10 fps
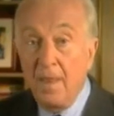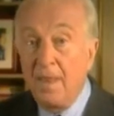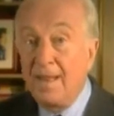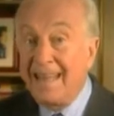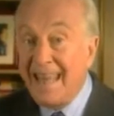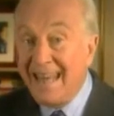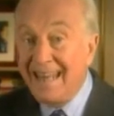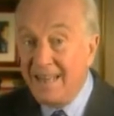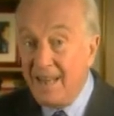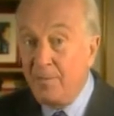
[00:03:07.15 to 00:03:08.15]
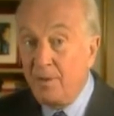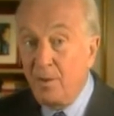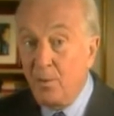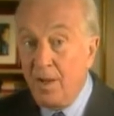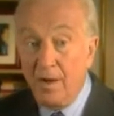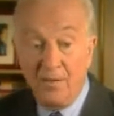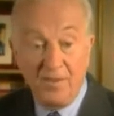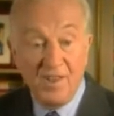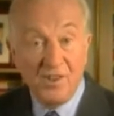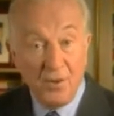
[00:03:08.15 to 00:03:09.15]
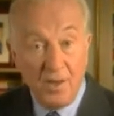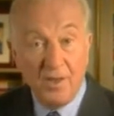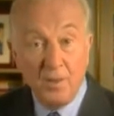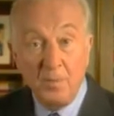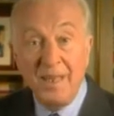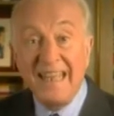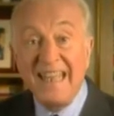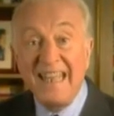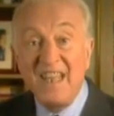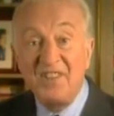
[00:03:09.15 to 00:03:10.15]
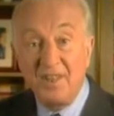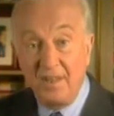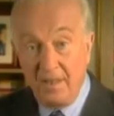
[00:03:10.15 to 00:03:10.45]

then getting and keeping the weight off is going to be easy.